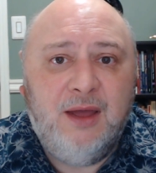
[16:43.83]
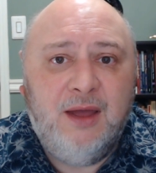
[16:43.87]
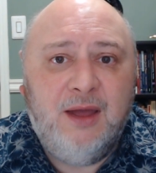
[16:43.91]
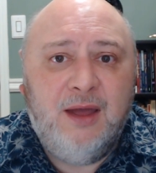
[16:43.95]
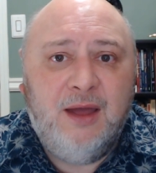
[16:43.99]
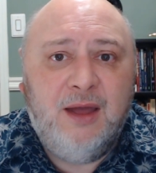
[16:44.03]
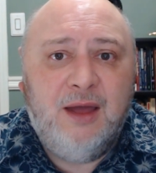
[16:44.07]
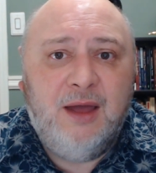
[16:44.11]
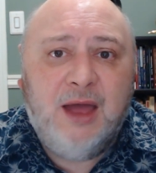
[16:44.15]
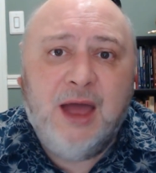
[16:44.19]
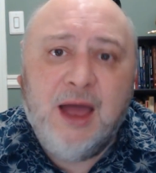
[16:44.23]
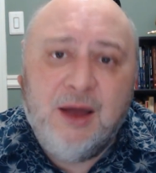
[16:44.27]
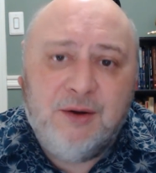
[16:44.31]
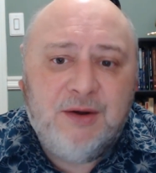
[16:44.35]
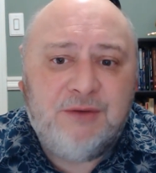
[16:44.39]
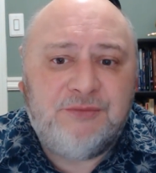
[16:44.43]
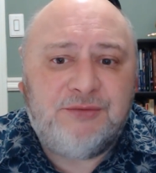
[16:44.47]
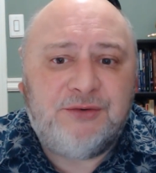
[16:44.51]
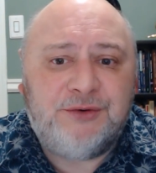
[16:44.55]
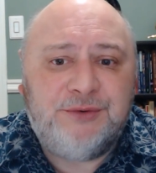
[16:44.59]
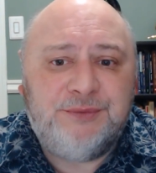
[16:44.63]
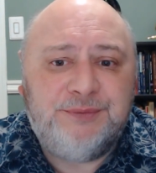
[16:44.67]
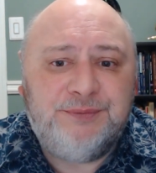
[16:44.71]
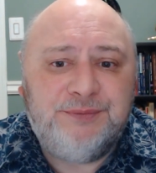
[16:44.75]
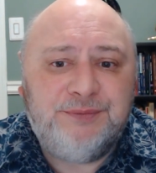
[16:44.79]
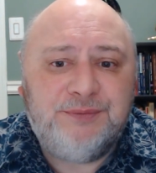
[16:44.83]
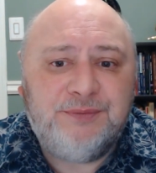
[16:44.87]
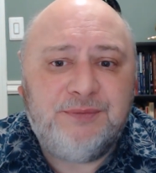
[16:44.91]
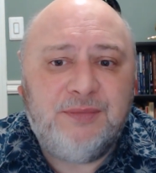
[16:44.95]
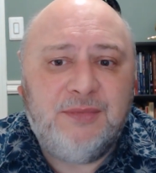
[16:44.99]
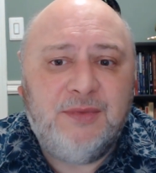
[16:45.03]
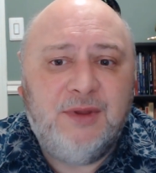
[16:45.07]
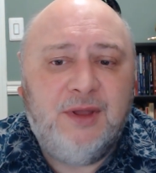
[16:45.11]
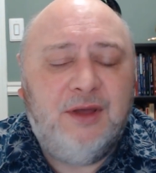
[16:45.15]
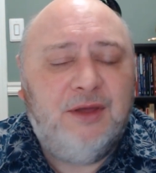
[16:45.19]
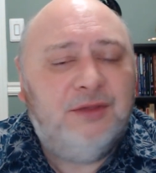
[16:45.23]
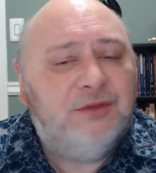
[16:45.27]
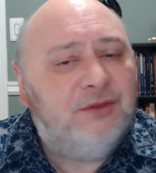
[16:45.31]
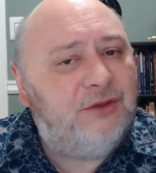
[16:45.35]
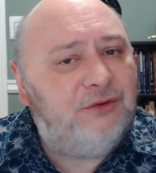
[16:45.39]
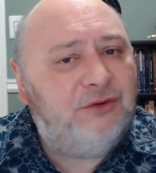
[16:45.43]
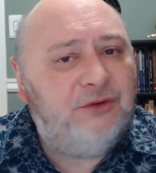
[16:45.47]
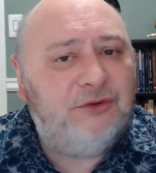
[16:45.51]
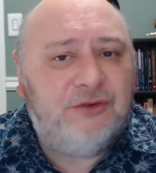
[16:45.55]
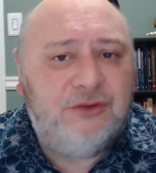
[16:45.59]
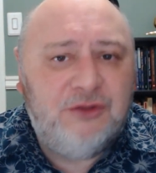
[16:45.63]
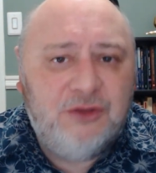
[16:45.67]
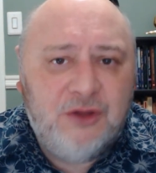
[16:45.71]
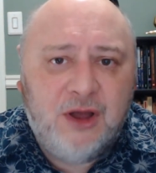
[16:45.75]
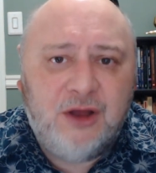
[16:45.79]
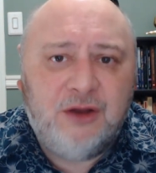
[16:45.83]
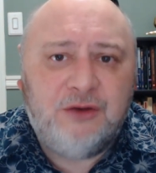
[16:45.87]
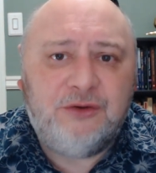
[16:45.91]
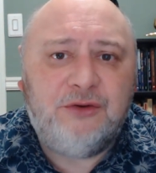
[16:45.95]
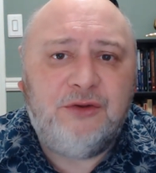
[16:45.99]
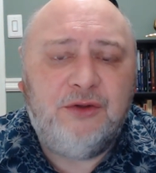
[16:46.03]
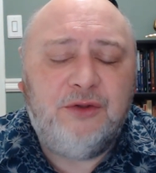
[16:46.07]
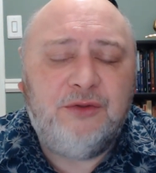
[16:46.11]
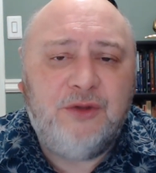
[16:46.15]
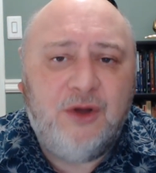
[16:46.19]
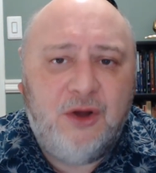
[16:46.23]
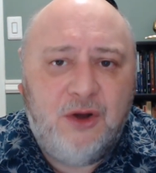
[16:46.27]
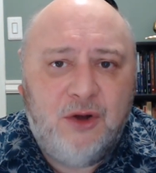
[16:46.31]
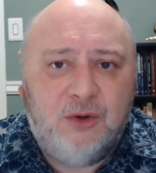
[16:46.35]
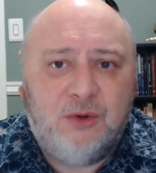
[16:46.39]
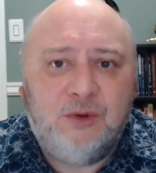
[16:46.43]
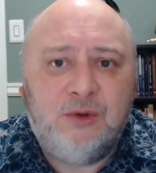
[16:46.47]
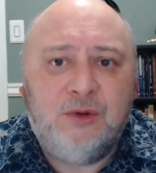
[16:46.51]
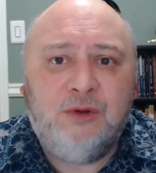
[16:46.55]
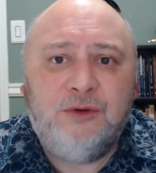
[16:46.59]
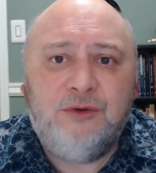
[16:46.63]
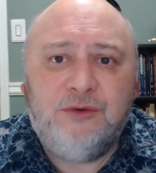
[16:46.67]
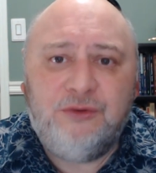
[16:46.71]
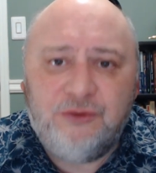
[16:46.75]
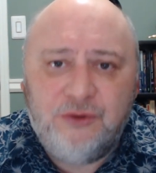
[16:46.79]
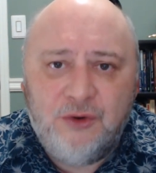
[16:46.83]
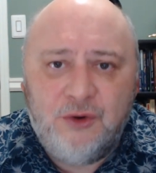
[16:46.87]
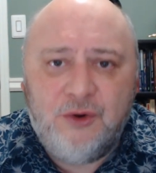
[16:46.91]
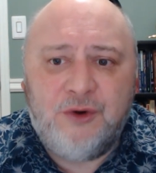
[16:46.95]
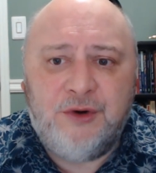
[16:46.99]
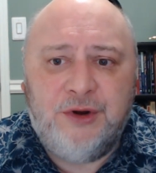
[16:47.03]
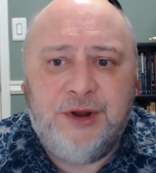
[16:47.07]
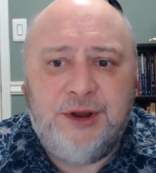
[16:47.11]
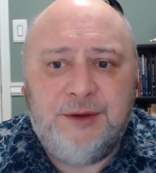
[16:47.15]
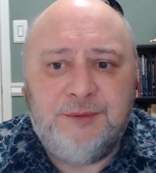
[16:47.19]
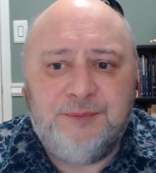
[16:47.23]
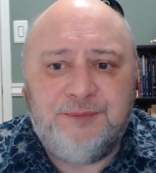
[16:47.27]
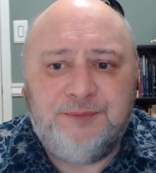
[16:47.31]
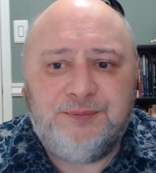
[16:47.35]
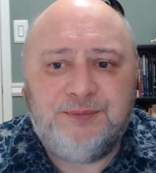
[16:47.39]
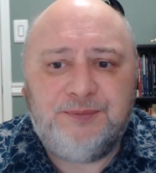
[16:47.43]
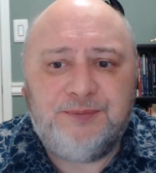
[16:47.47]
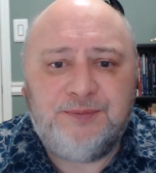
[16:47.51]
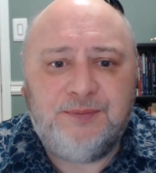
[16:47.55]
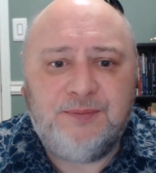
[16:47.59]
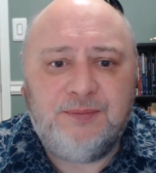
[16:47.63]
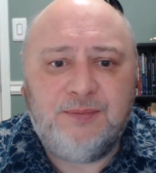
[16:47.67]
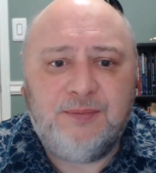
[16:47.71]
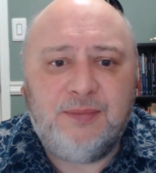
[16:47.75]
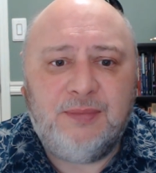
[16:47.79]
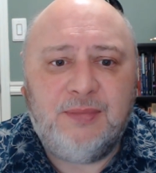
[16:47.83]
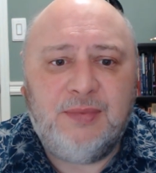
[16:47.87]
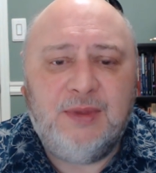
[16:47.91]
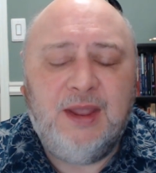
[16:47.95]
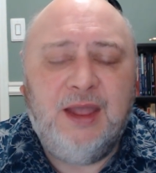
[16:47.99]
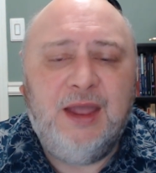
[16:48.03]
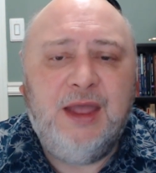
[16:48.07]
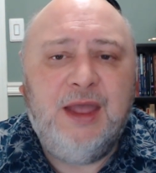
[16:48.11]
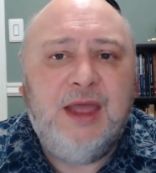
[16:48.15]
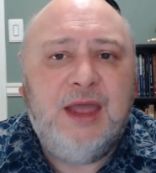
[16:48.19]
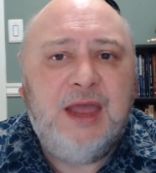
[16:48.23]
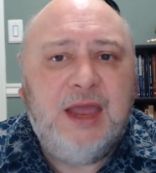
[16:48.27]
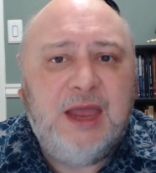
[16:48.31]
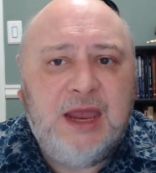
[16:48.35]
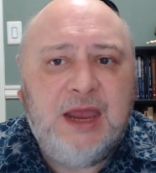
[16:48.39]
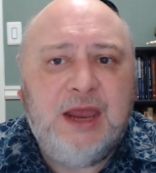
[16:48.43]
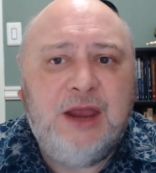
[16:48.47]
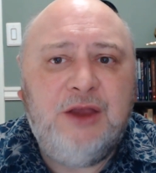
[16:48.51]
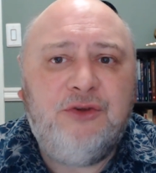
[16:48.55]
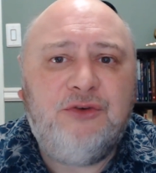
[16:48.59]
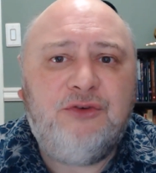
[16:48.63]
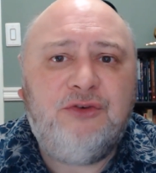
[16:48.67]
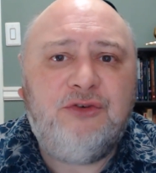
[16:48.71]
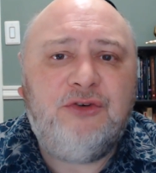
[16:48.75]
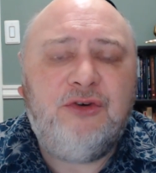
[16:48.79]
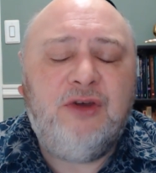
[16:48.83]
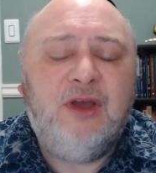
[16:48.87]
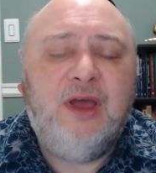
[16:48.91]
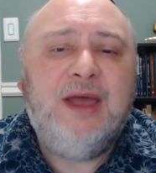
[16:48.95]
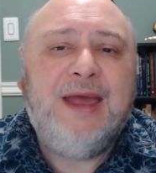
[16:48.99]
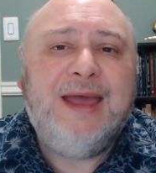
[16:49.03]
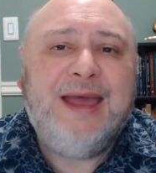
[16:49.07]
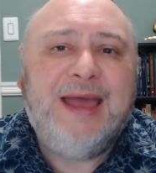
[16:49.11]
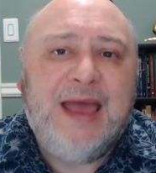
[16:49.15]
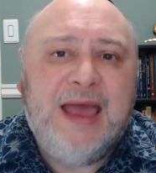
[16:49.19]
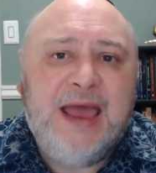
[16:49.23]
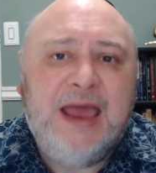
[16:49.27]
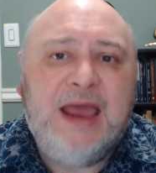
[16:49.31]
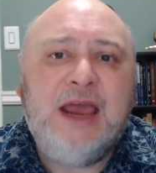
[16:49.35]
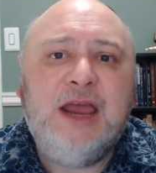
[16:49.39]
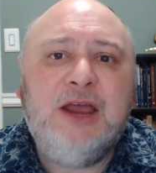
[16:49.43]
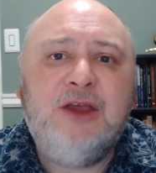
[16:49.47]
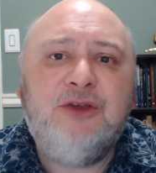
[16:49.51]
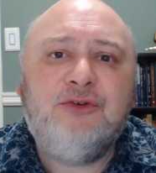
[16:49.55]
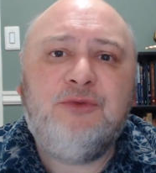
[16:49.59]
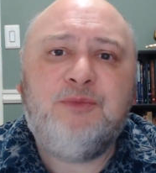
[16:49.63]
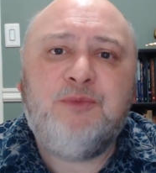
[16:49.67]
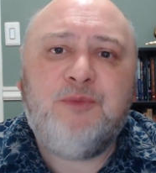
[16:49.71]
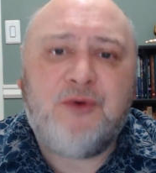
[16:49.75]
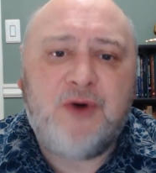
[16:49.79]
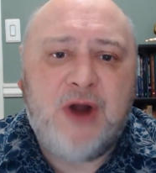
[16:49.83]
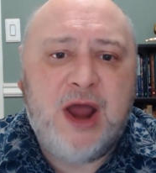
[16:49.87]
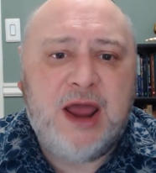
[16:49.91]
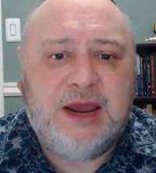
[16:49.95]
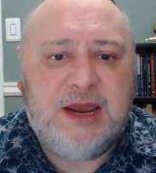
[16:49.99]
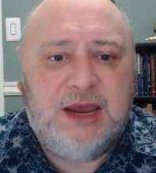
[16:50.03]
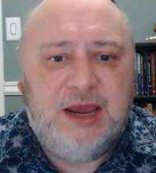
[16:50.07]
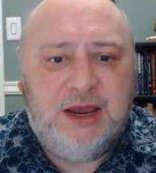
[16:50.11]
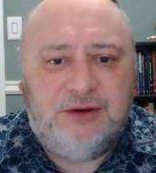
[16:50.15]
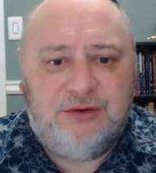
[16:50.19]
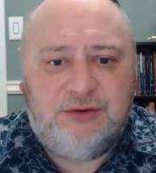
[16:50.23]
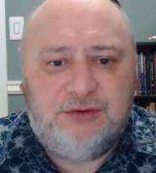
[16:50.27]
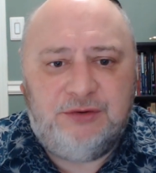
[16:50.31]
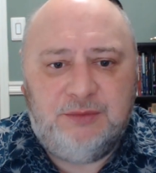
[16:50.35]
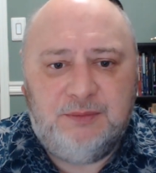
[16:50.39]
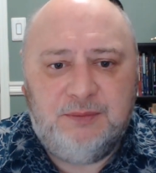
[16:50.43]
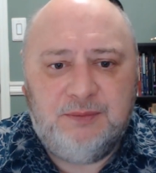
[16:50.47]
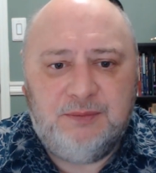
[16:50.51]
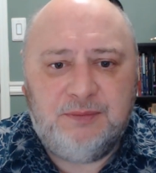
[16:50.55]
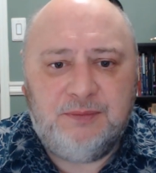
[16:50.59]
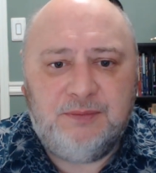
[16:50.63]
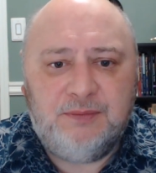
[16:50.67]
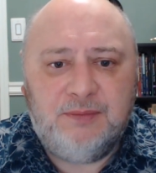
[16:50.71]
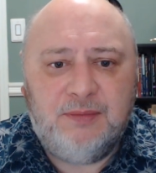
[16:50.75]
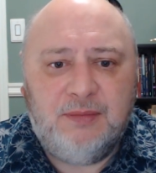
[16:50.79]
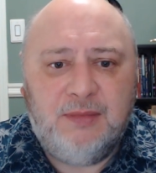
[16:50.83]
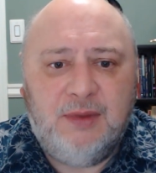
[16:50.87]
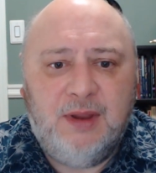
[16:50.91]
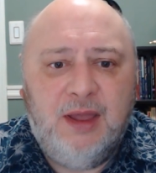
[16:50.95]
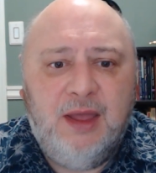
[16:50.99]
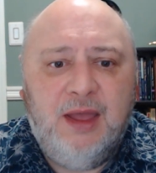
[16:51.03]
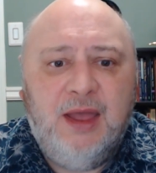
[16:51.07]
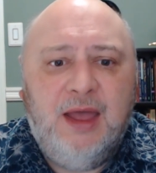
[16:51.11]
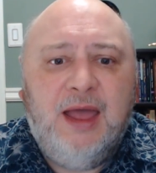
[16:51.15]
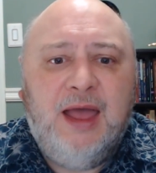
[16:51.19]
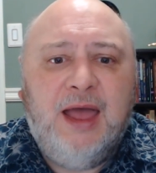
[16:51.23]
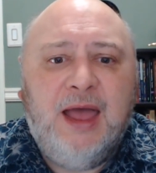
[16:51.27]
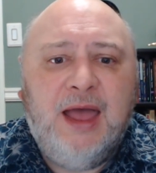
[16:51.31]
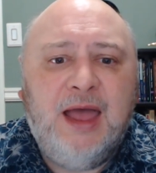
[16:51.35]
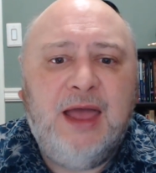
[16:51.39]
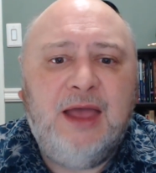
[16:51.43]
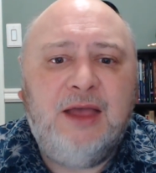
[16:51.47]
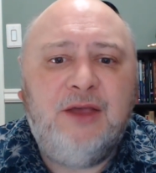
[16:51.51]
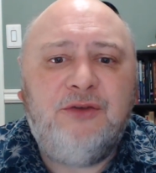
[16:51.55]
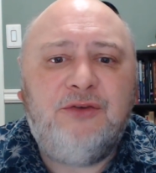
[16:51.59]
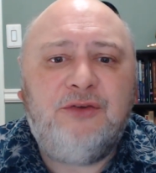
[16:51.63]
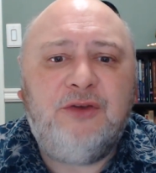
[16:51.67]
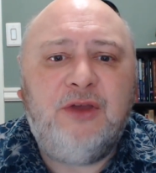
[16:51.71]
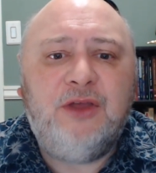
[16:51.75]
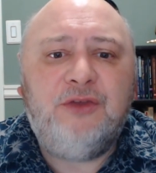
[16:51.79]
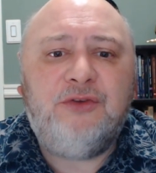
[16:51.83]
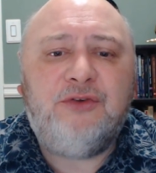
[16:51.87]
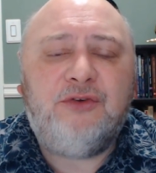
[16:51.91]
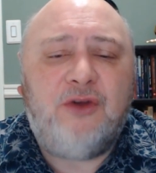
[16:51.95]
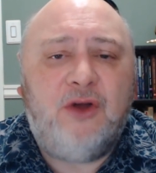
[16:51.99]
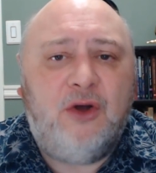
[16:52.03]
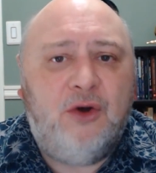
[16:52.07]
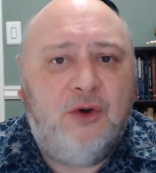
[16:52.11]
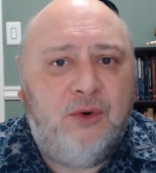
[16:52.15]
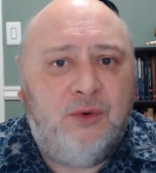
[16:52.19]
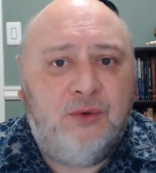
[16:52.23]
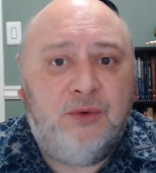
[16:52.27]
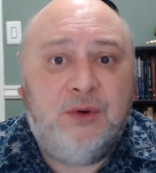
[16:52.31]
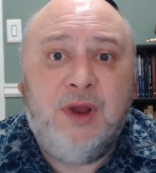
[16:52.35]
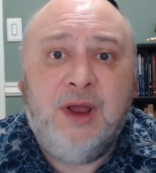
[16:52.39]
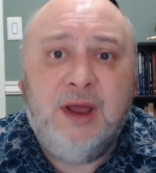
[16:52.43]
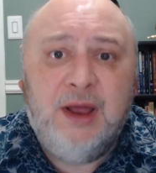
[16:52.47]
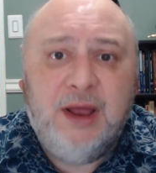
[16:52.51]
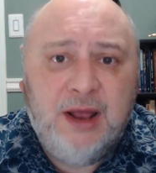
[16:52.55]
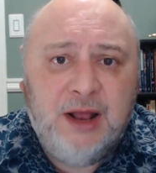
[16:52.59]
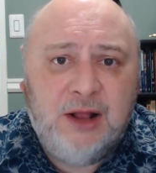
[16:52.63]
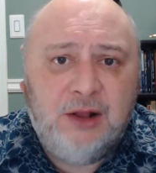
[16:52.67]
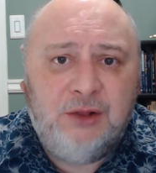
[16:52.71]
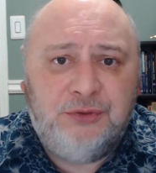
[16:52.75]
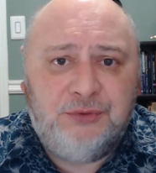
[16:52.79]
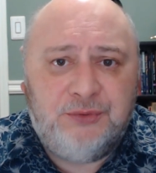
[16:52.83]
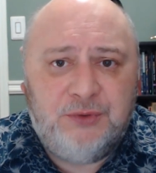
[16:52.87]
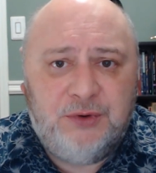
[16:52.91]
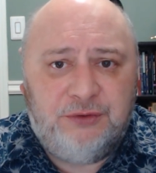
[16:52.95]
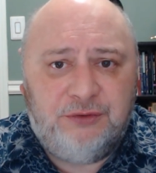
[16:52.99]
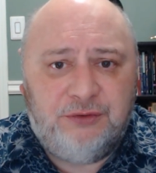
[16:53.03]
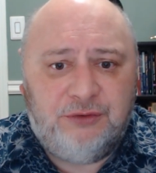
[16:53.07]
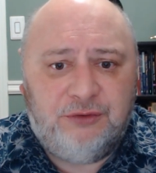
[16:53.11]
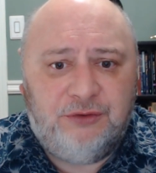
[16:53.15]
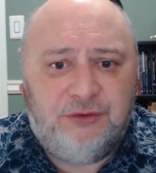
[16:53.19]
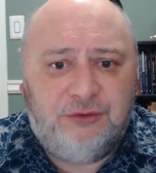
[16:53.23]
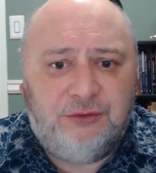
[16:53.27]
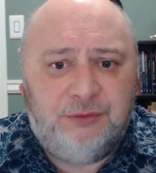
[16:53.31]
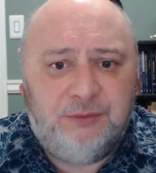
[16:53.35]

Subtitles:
However, this is not the whole story. Each age bracket has its own health risks.